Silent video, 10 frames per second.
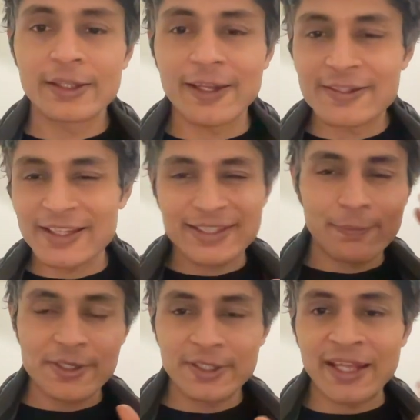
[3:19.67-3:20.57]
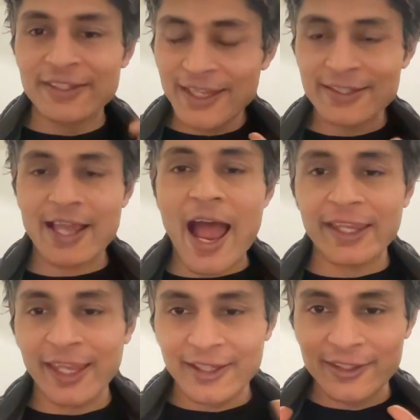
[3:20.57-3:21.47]
There's a separation, and yes, I
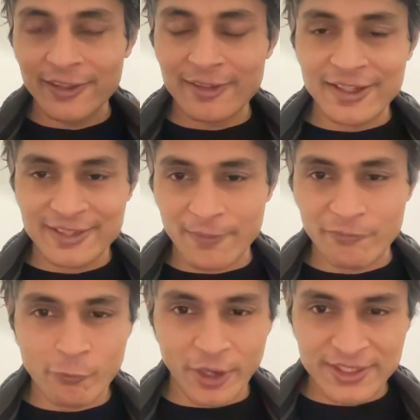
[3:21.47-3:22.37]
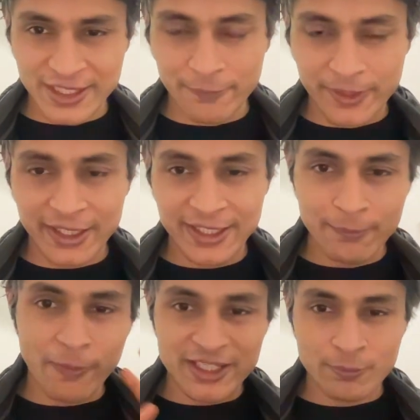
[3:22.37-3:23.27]
can hear that voice separately
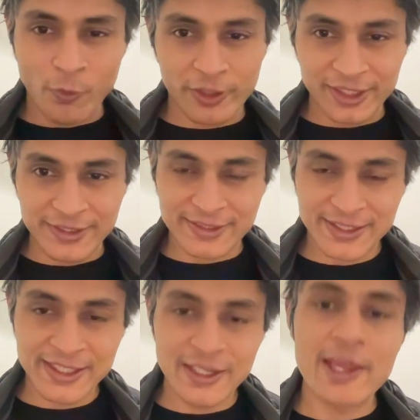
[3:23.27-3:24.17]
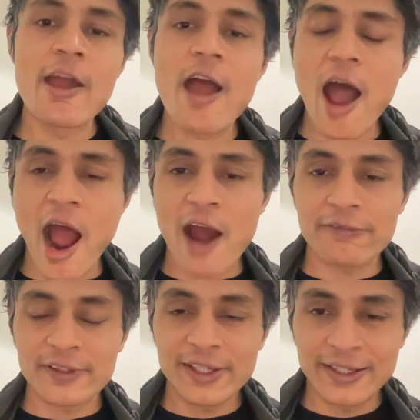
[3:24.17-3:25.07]
much more easily
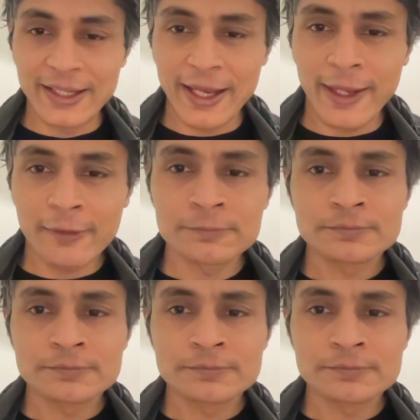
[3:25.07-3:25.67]
after the delay.